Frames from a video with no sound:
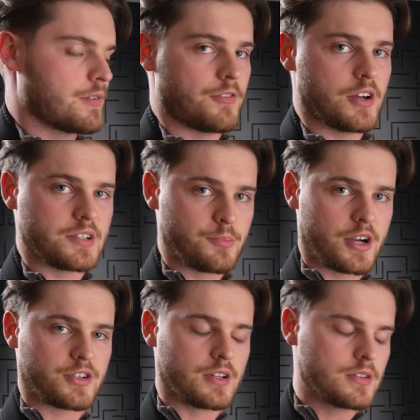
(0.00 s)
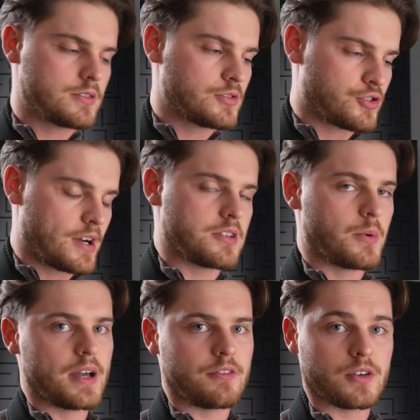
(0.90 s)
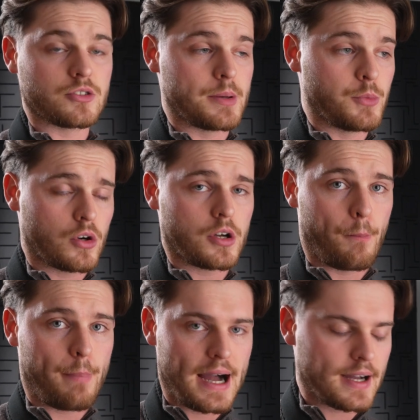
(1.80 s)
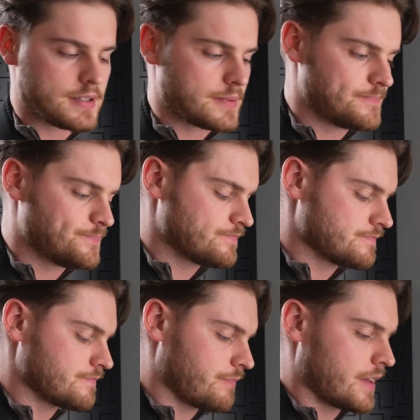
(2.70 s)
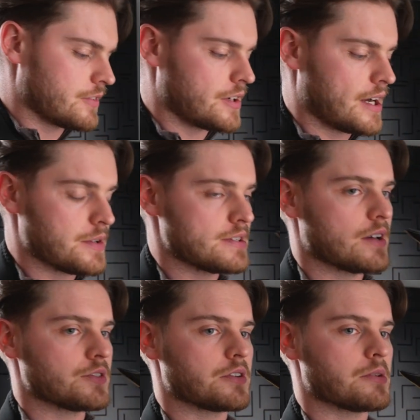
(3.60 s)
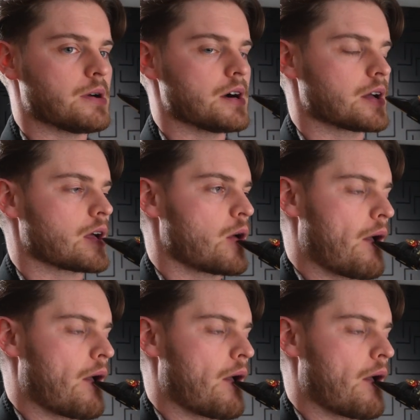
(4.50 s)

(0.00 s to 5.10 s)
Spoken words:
First impressions, straight away it feels a bit more compact. Don't know how it sounds under the mic.